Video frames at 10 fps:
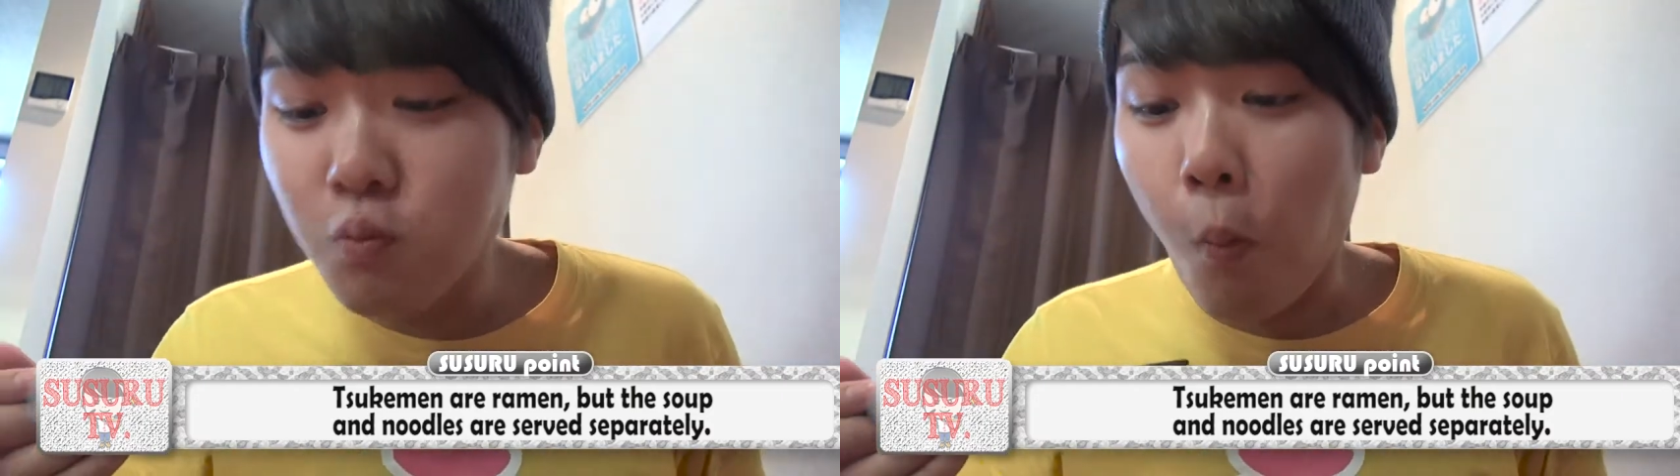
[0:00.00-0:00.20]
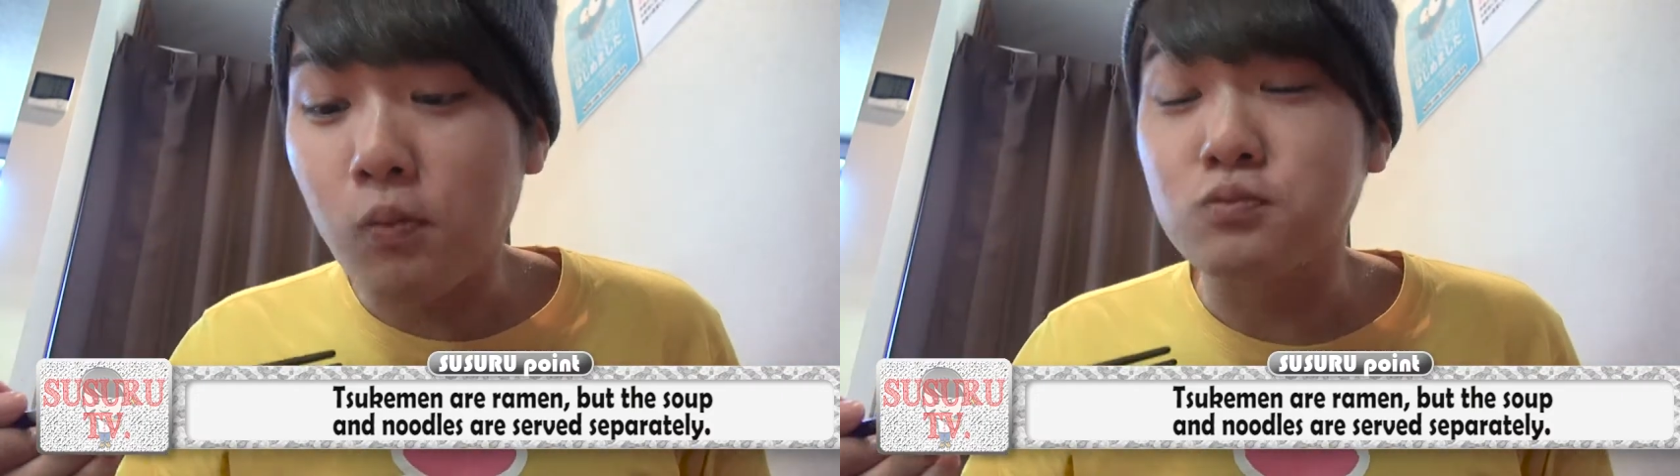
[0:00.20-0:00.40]

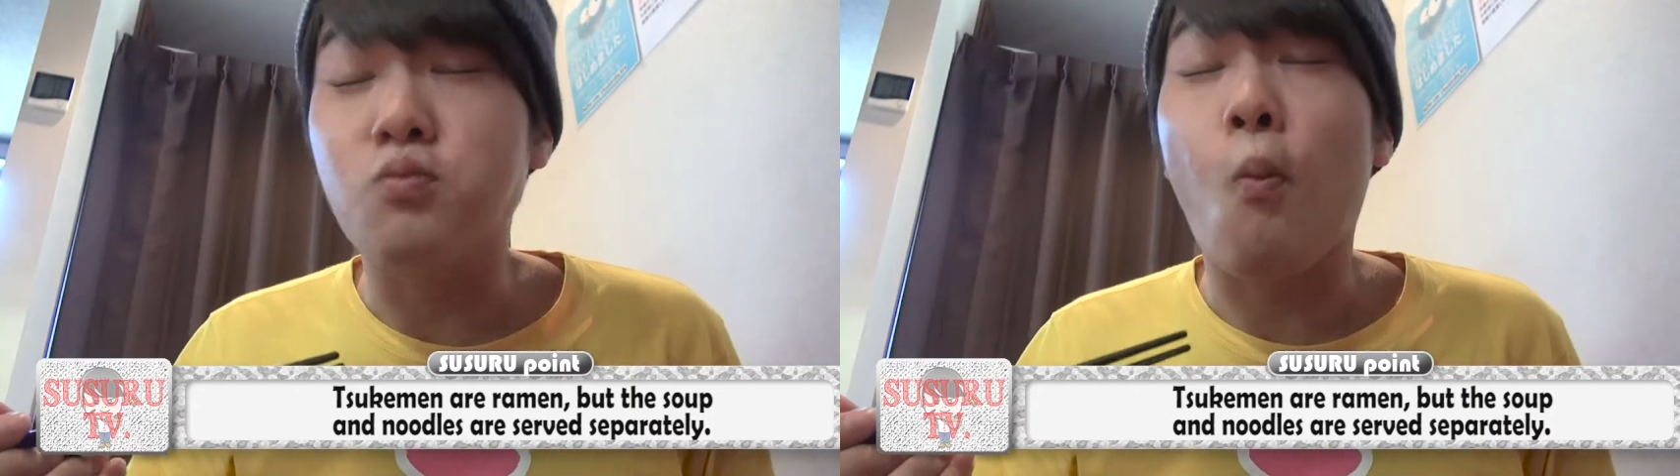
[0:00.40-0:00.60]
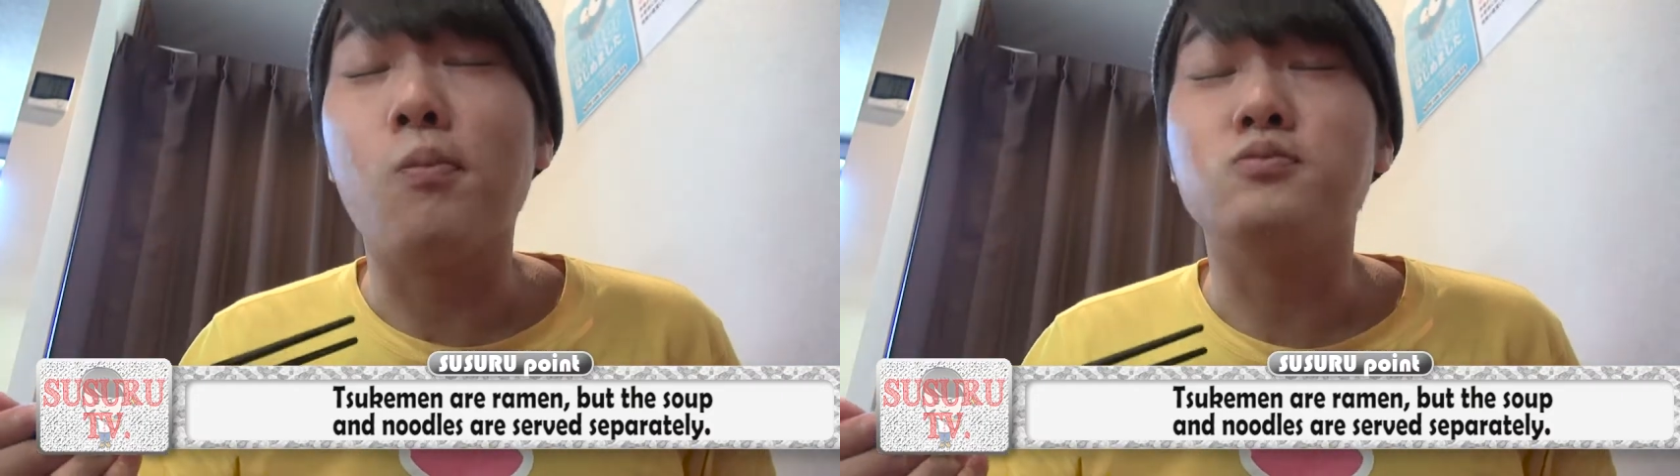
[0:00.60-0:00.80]
second
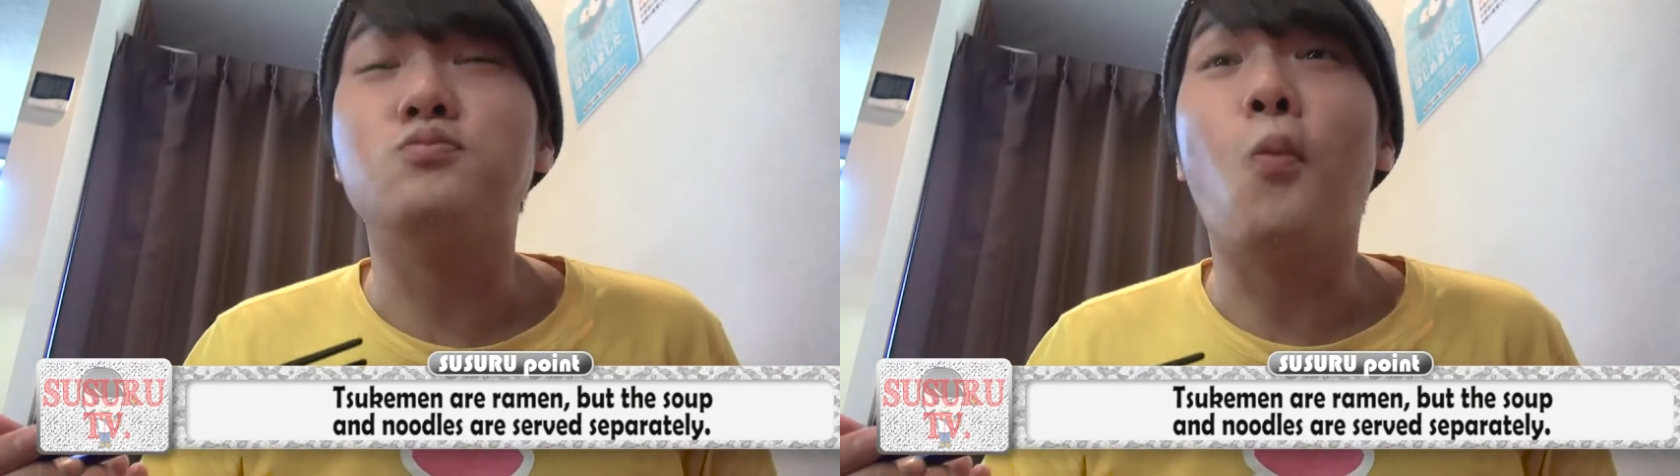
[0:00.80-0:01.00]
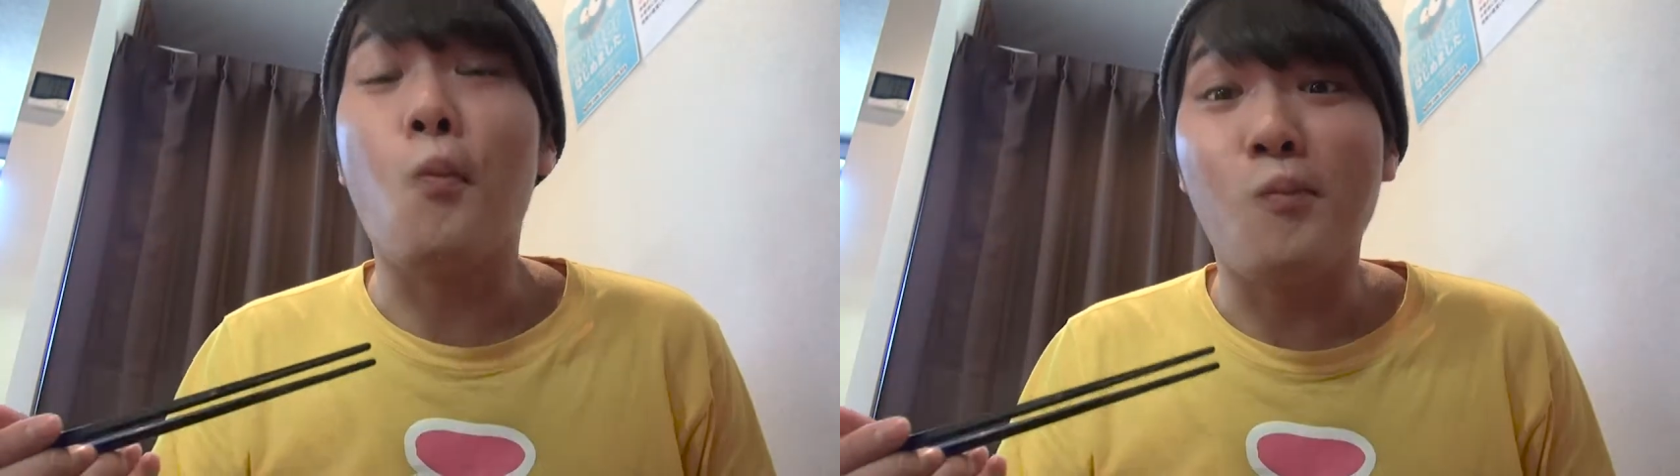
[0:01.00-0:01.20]
ramen
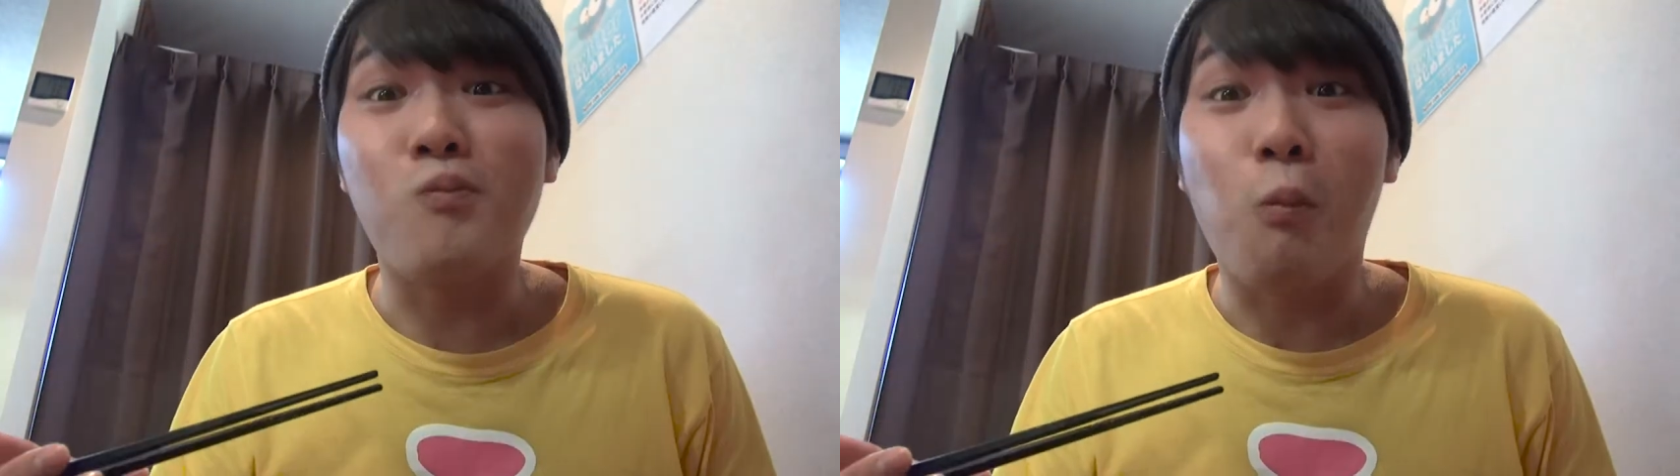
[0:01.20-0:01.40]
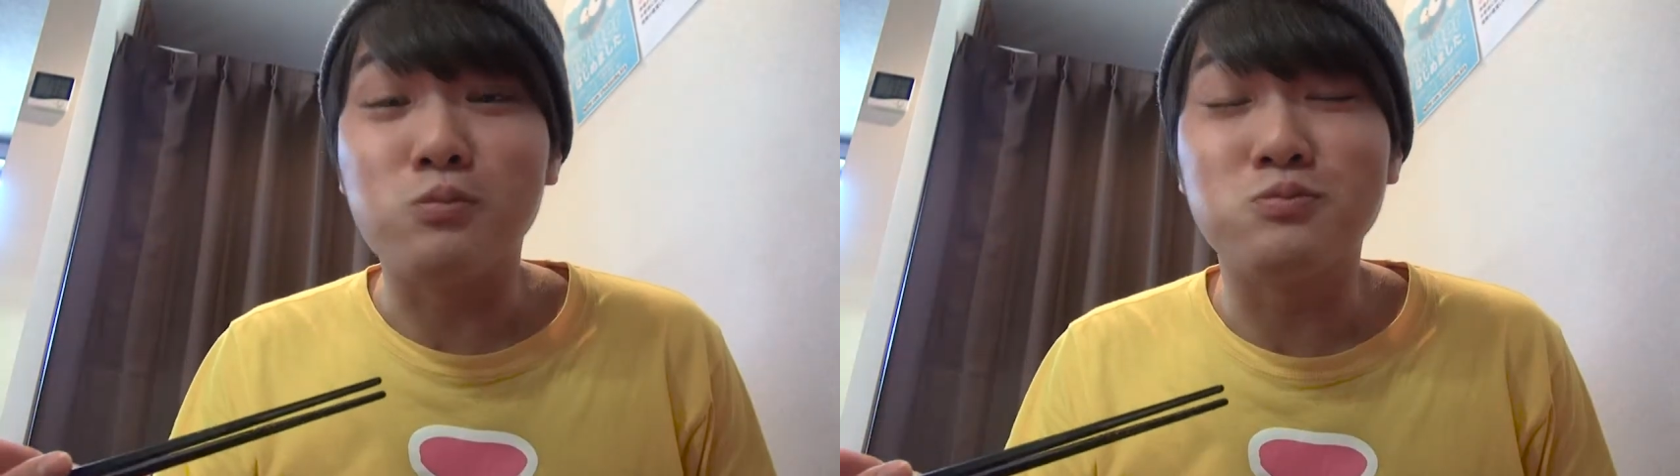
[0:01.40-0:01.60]
and has
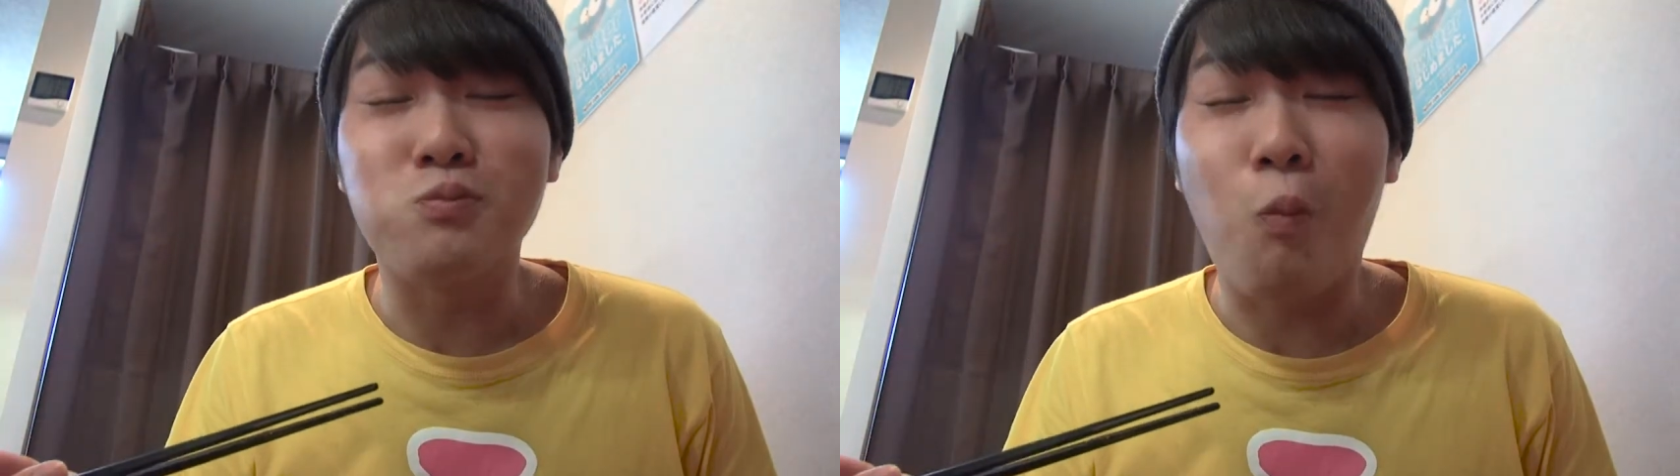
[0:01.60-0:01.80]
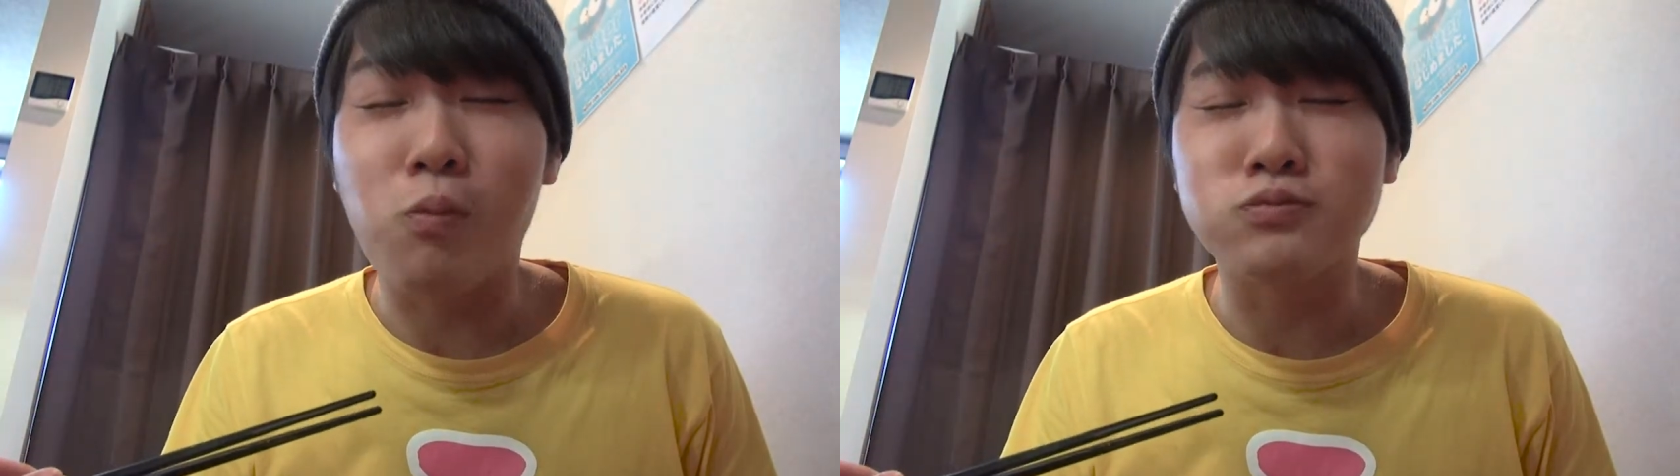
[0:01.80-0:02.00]
a
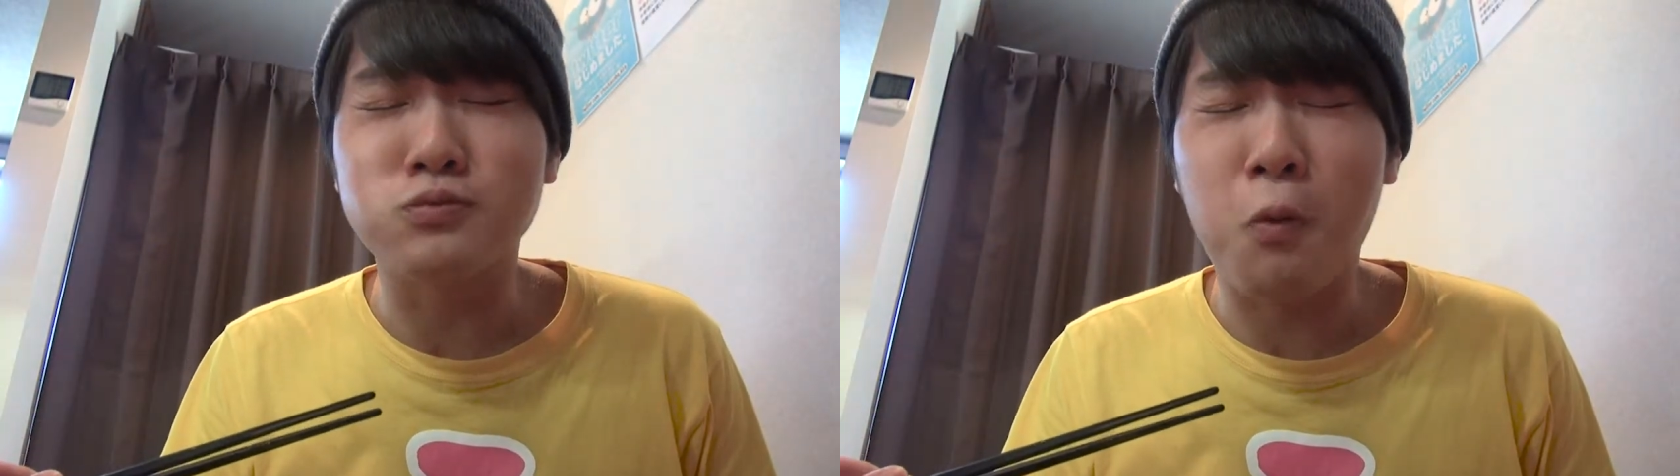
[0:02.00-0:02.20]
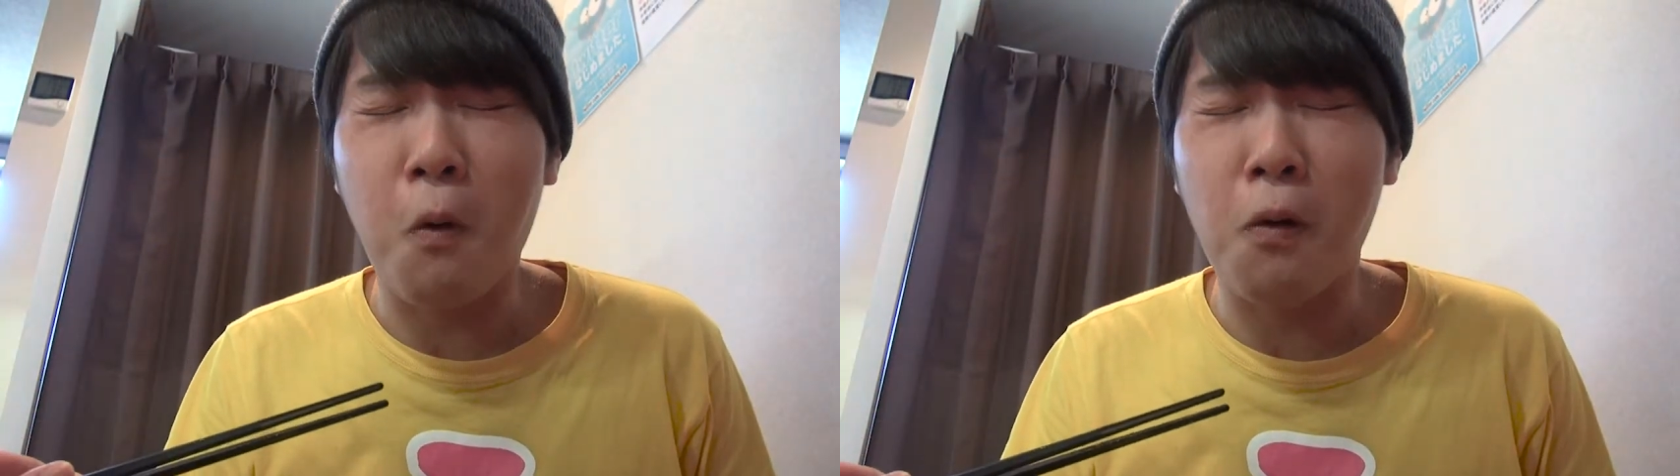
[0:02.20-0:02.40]
stronger texture.